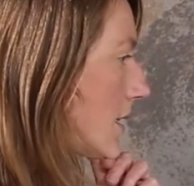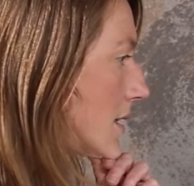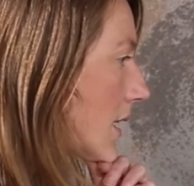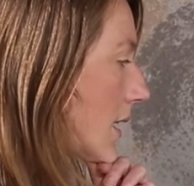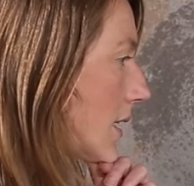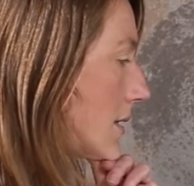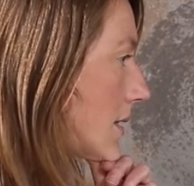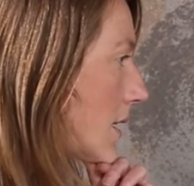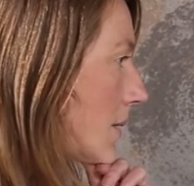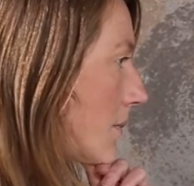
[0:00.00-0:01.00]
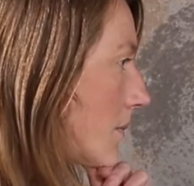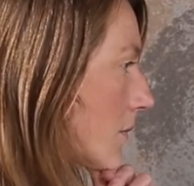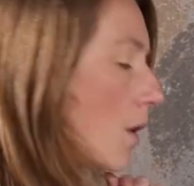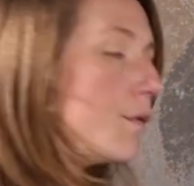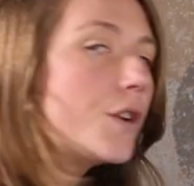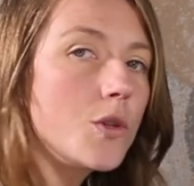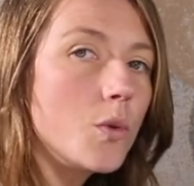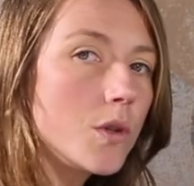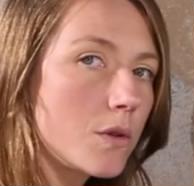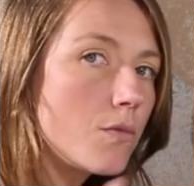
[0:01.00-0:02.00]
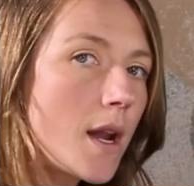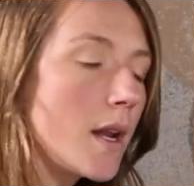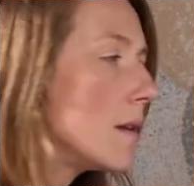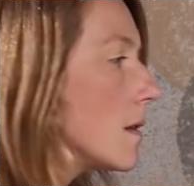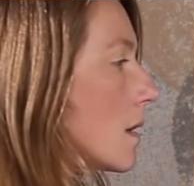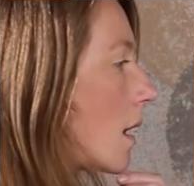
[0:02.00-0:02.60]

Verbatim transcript: These guys' um, coverage was right into the